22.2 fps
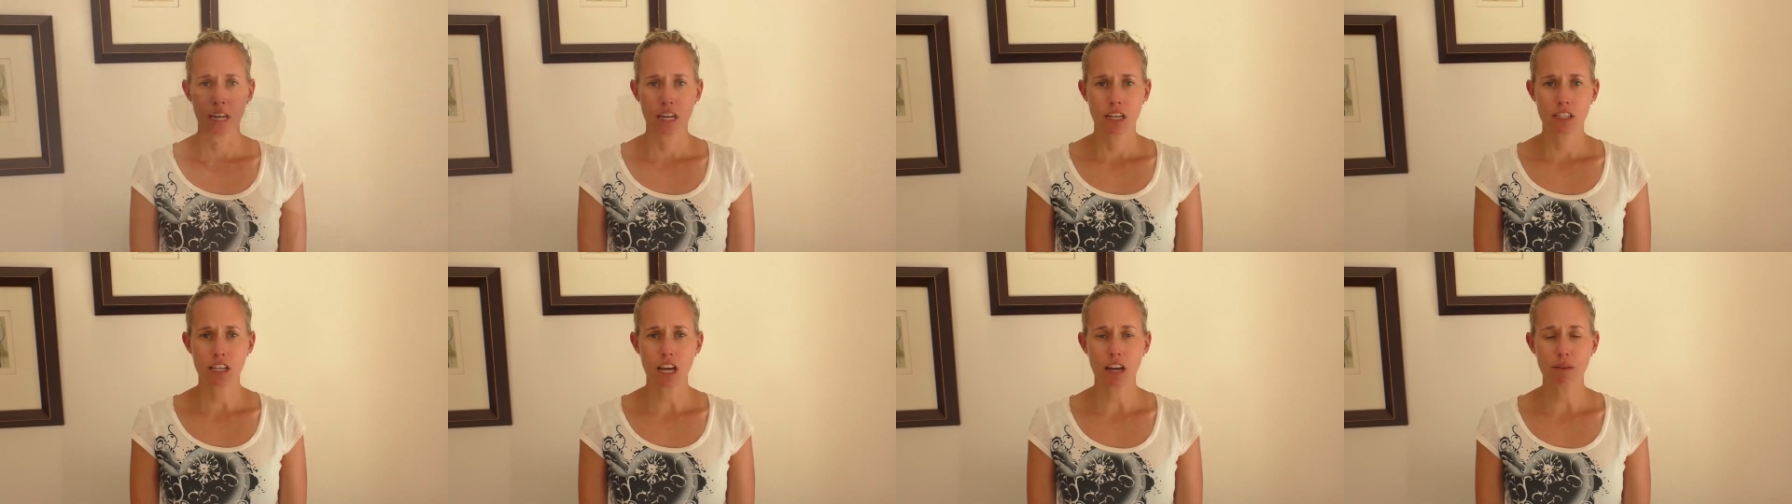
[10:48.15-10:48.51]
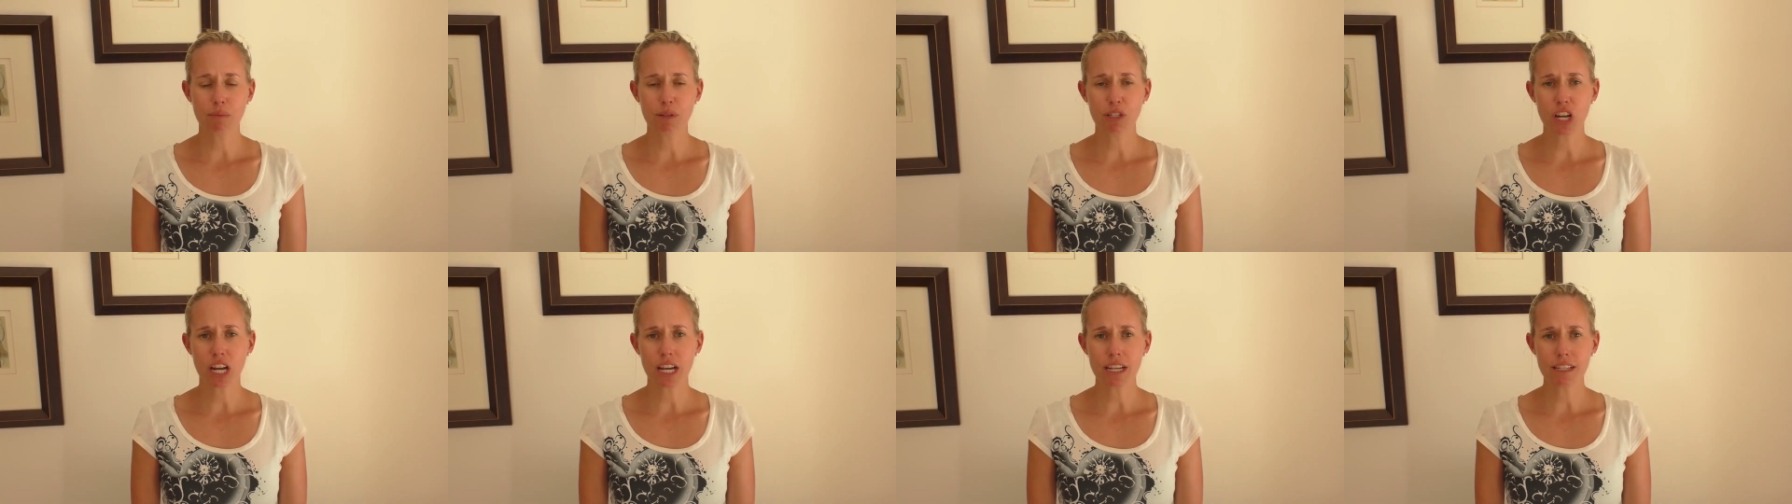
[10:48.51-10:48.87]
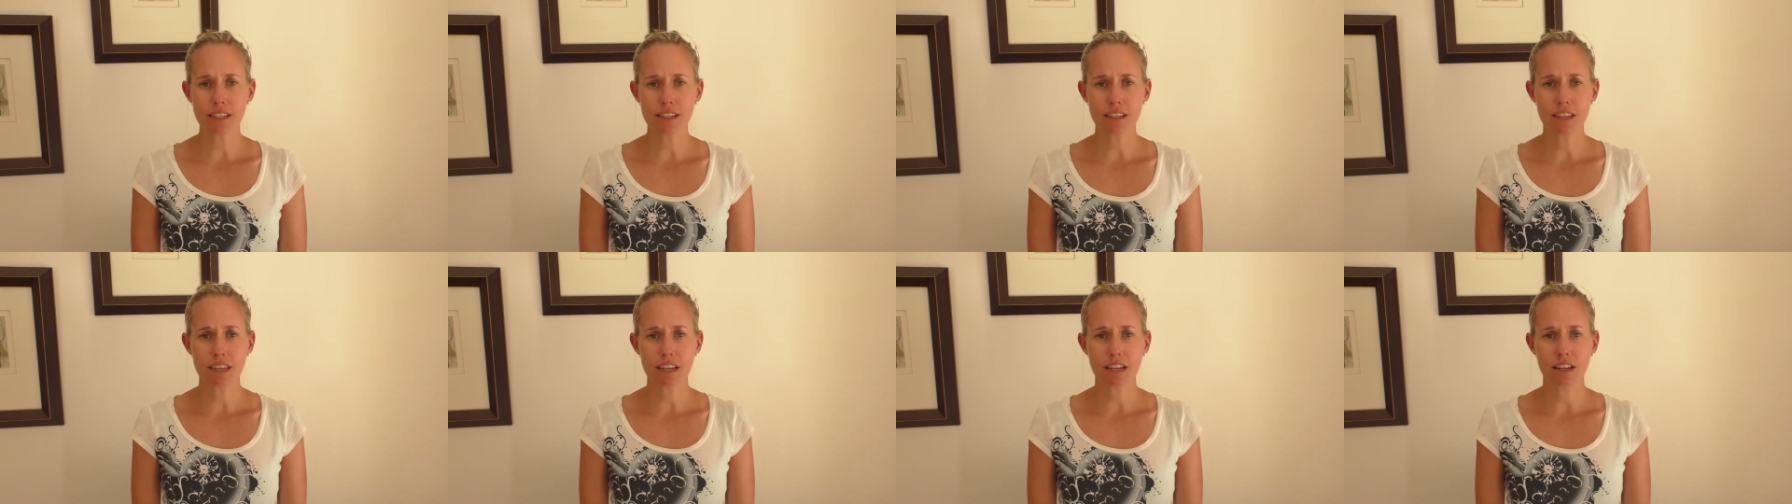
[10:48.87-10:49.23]
So I've been trying
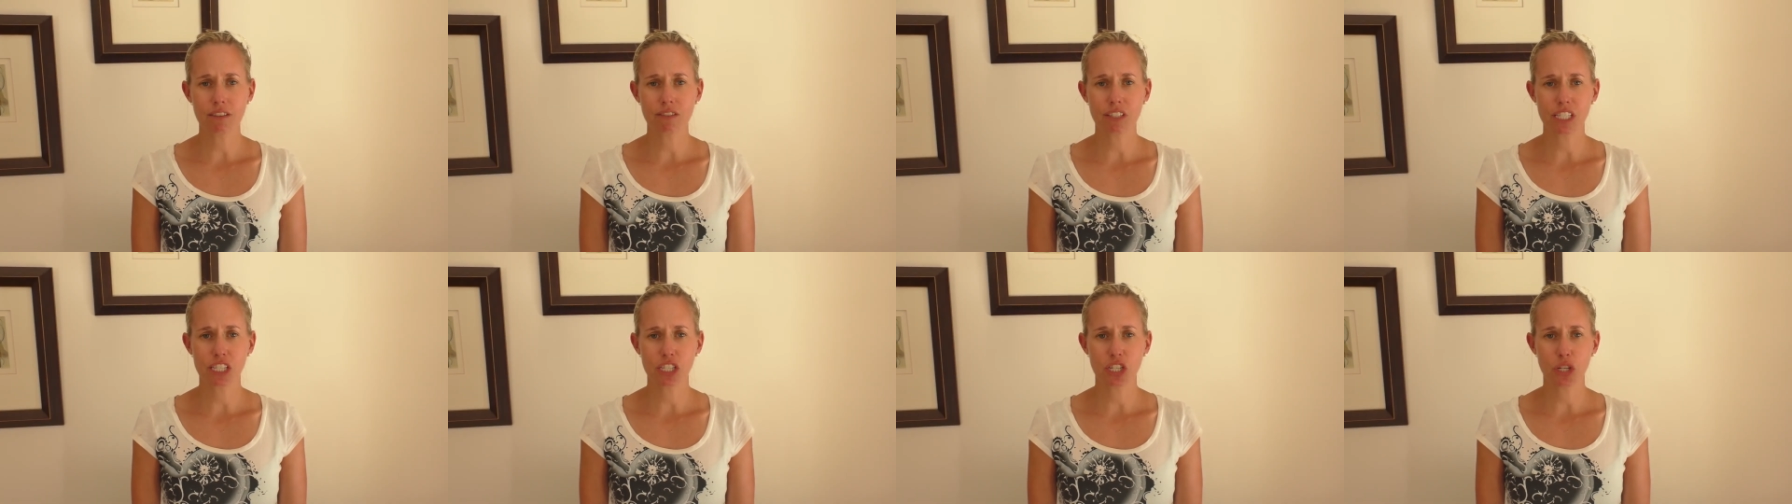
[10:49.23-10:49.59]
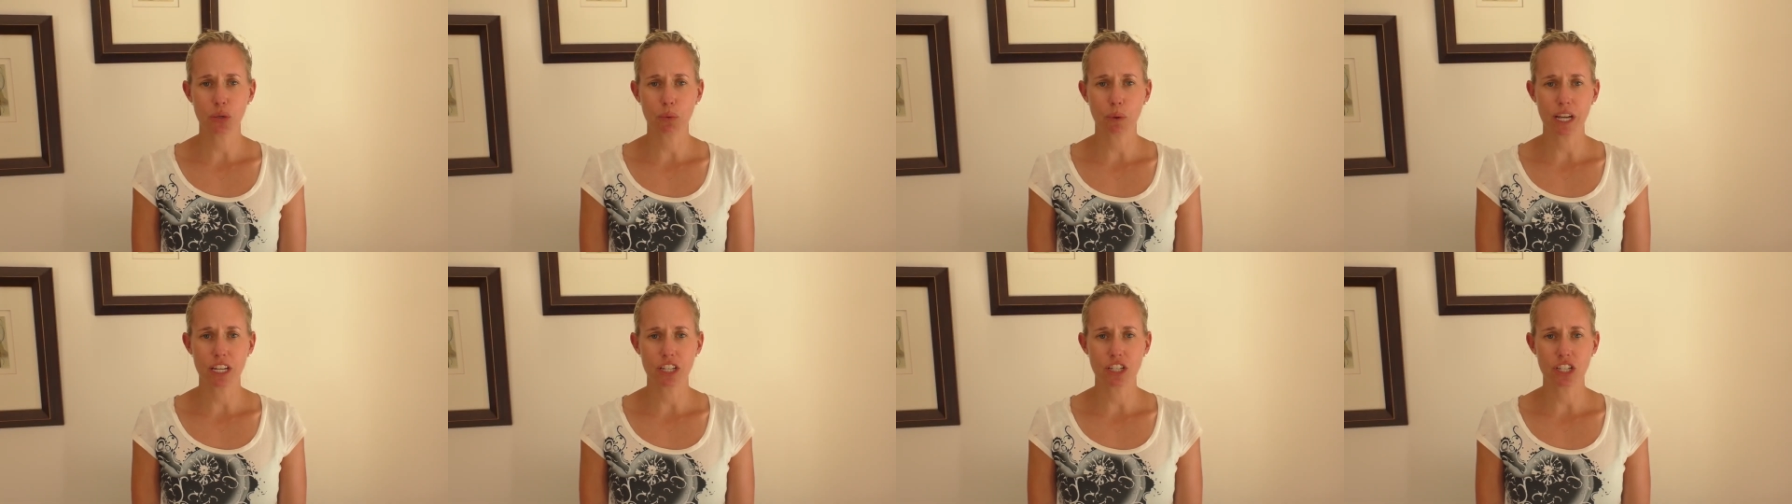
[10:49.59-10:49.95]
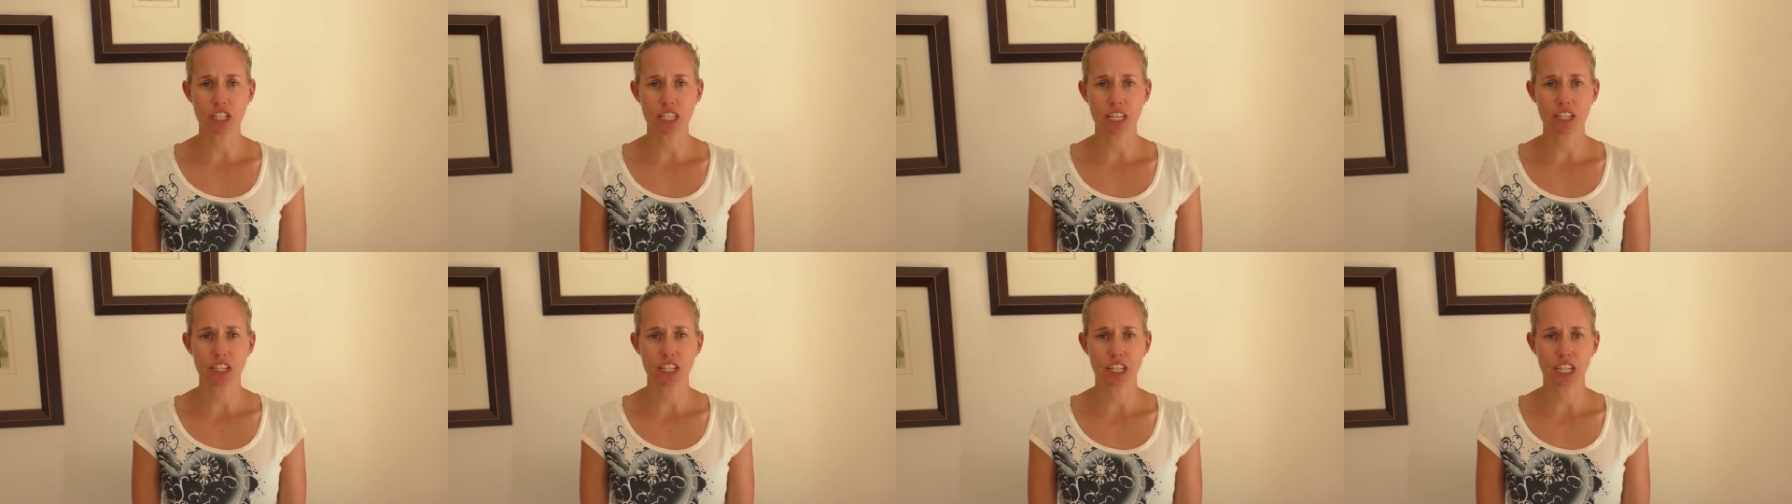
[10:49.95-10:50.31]
to think of a situation that